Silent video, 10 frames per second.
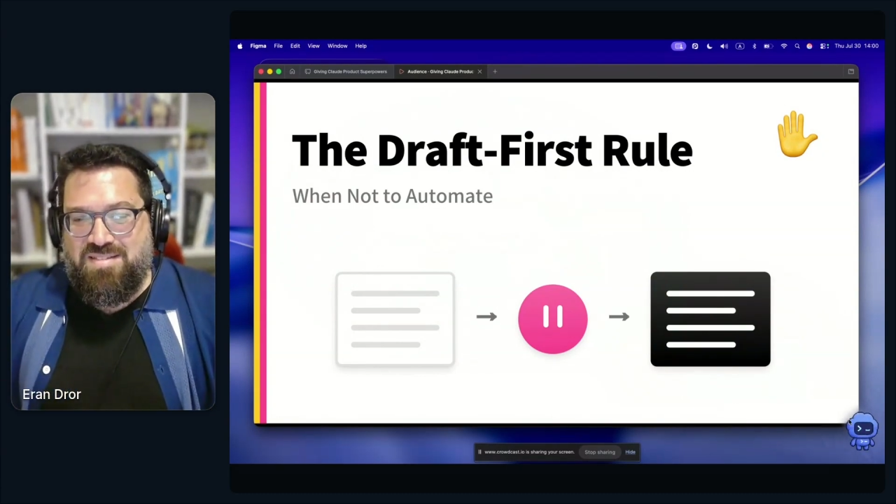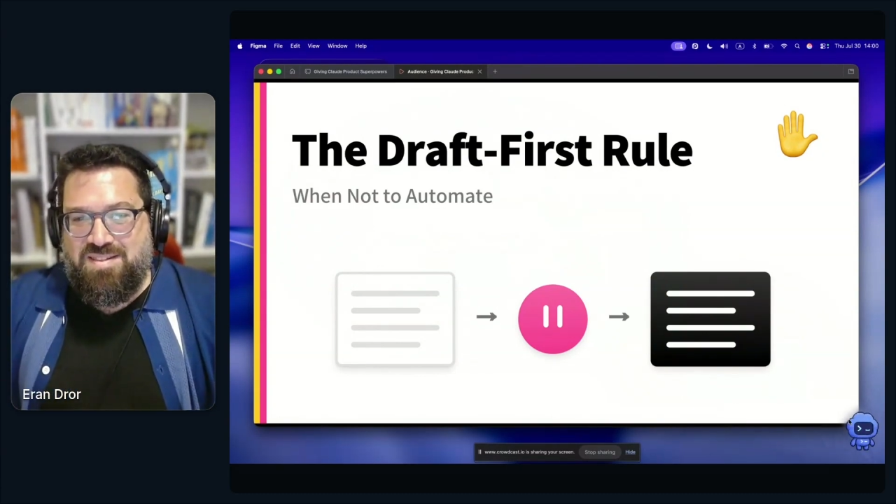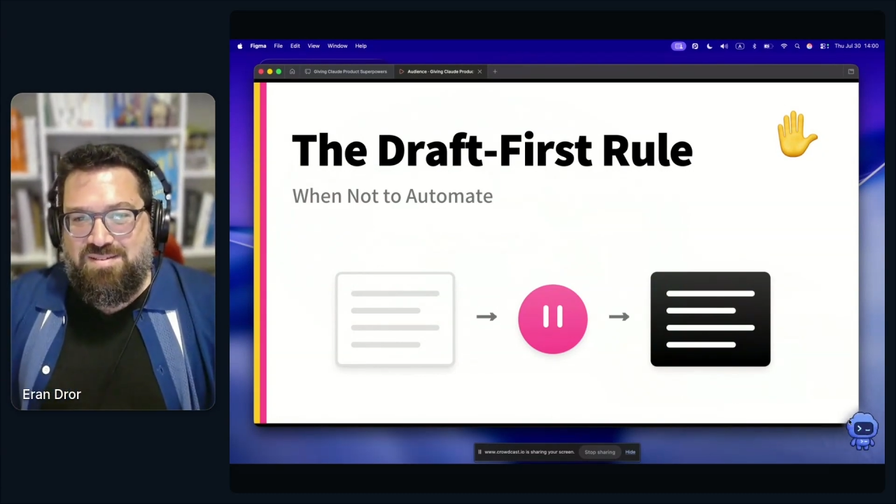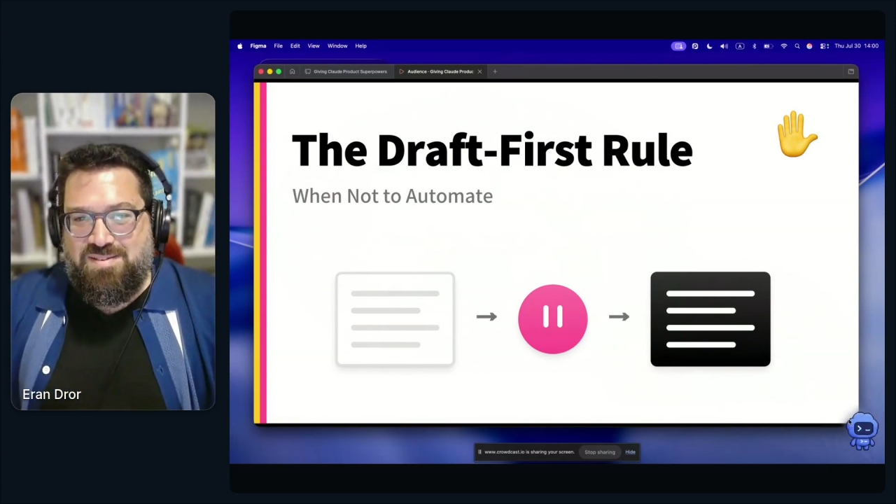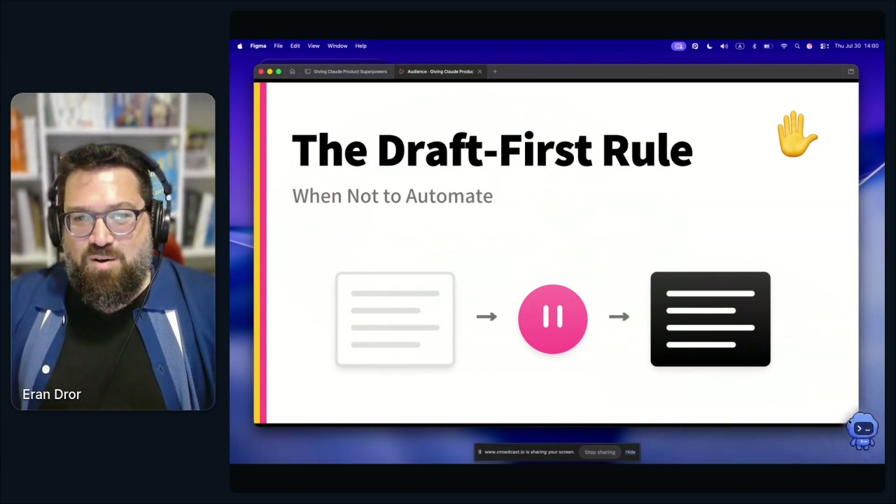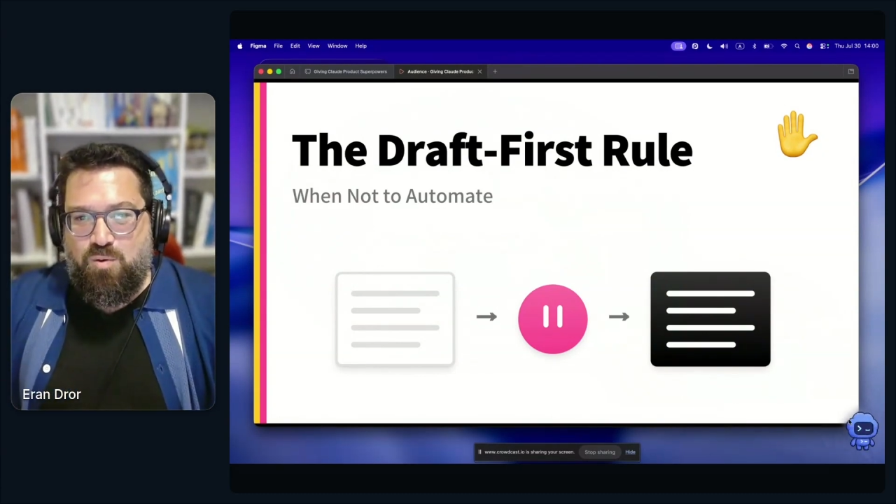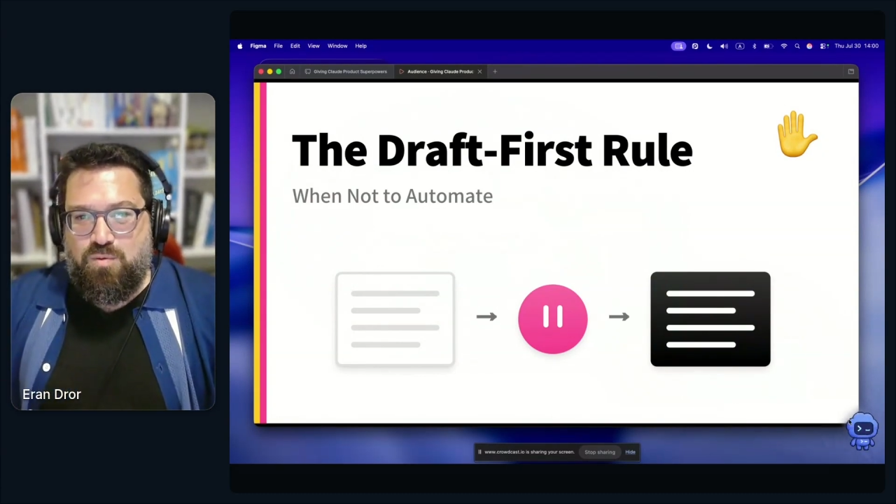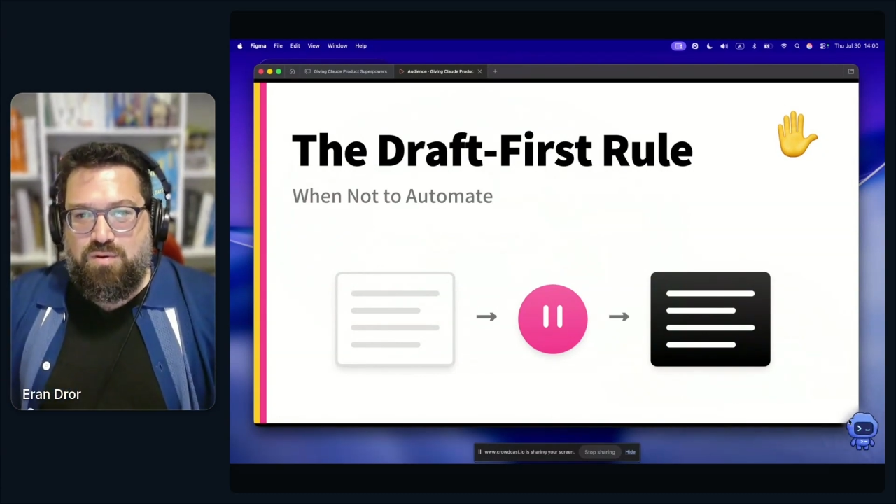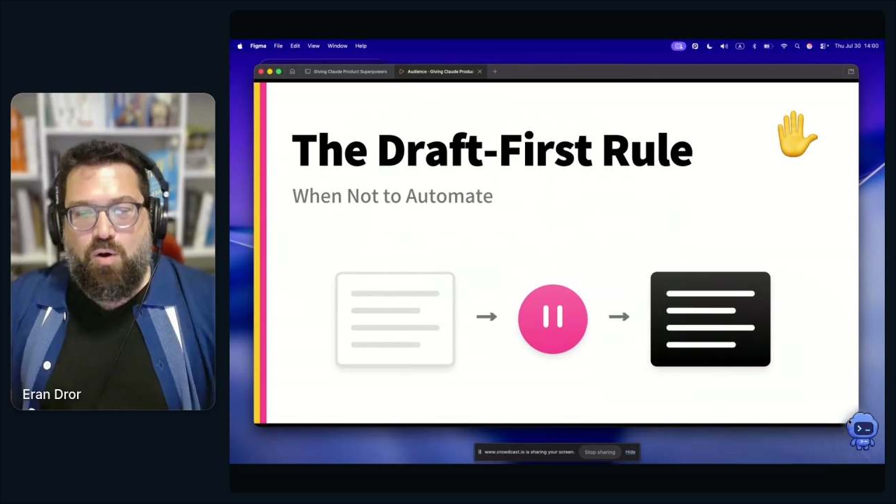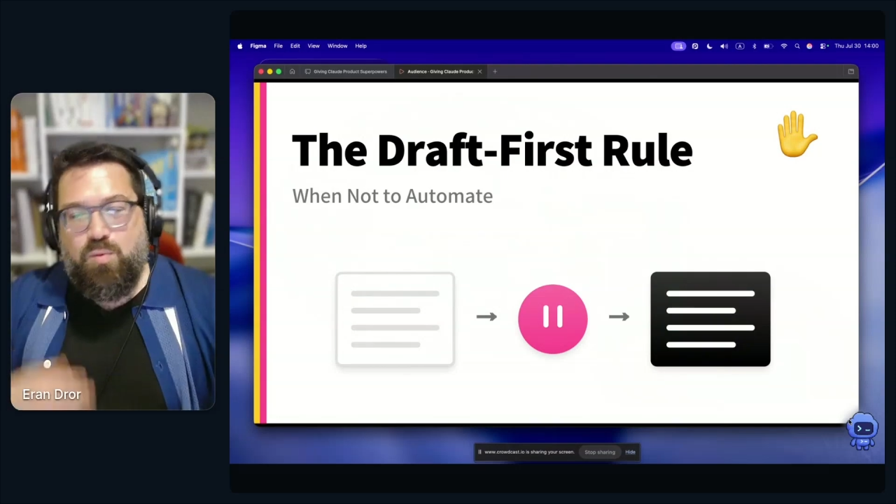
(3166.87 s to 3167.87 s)

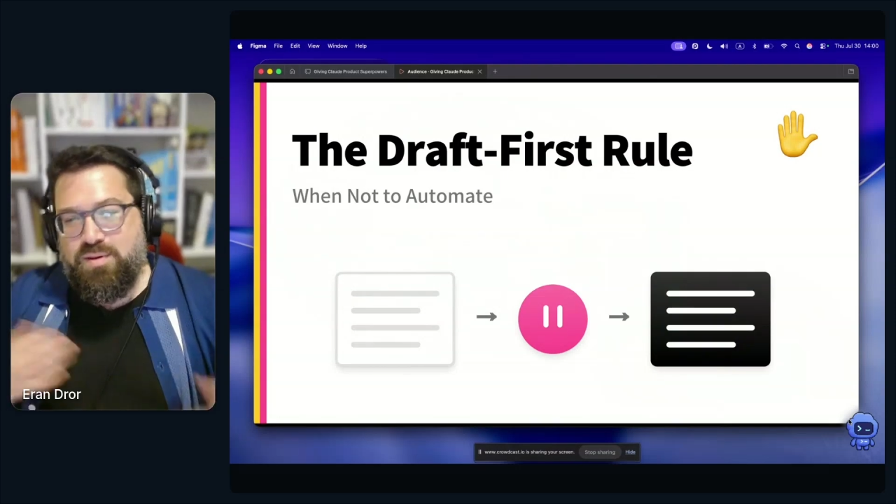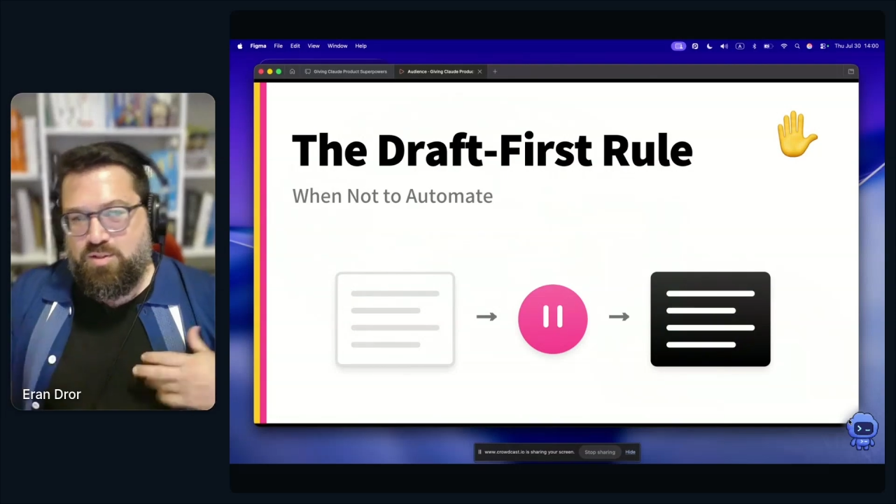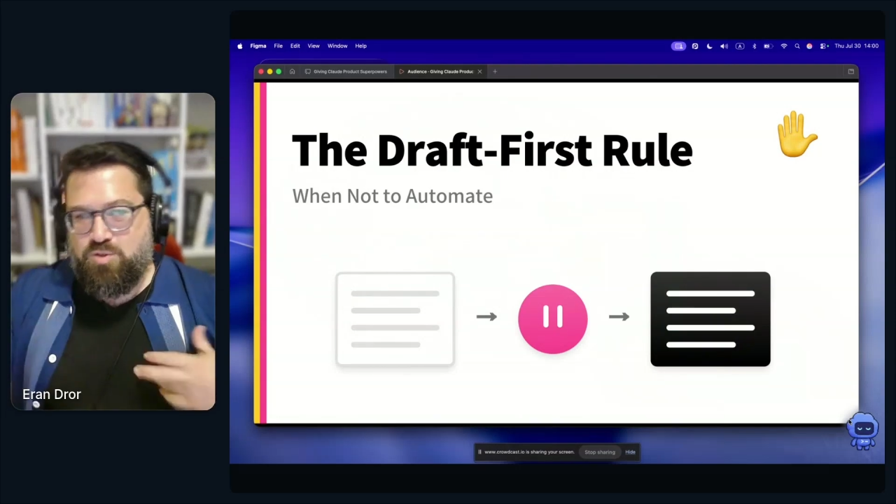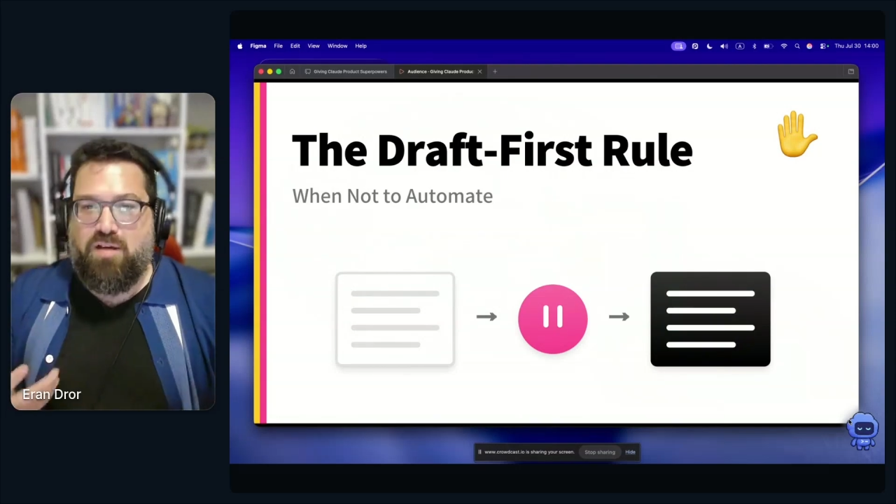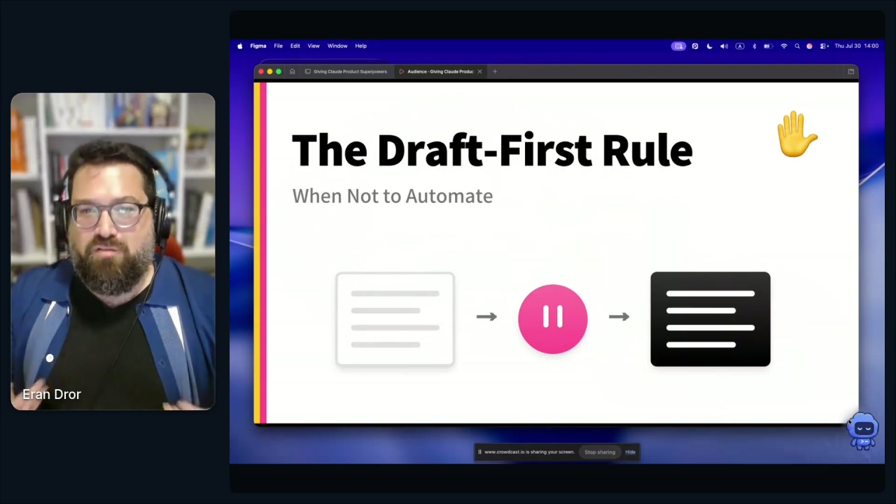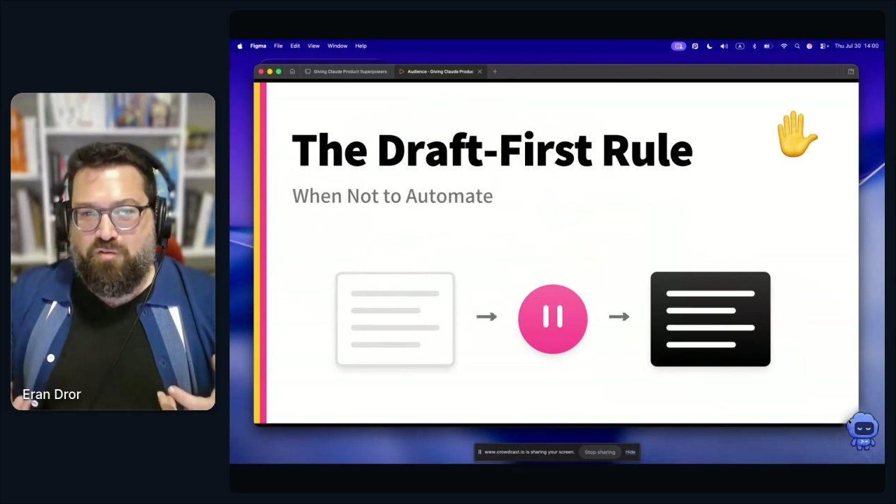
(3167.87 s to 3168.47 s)
So always draft